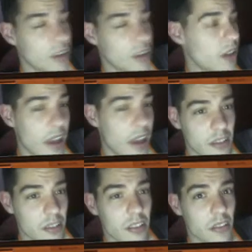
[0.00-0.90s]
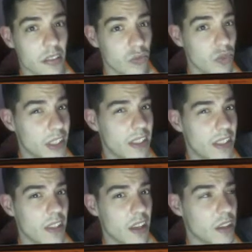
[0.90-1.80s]
And really
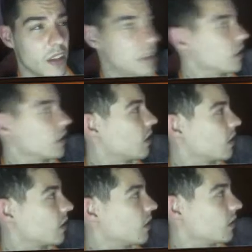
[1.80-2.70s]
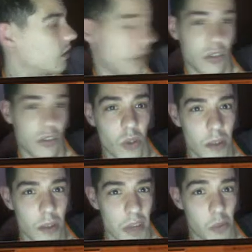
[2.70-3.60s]
think, do I
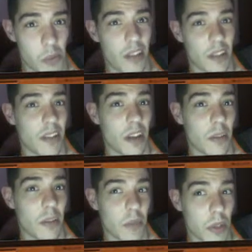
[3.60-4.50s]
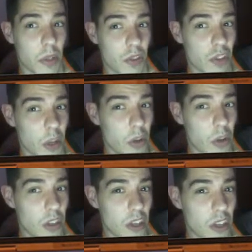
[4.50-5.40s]
mean what I say? Because you know what? You
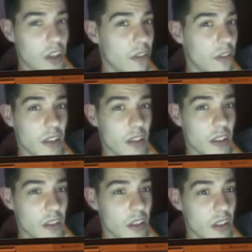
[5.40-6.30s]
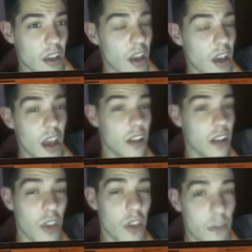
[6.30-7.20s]
cannot fake tears. And if you
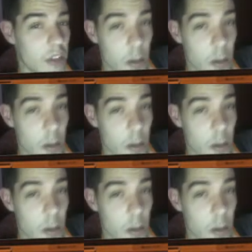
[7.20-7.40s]
even get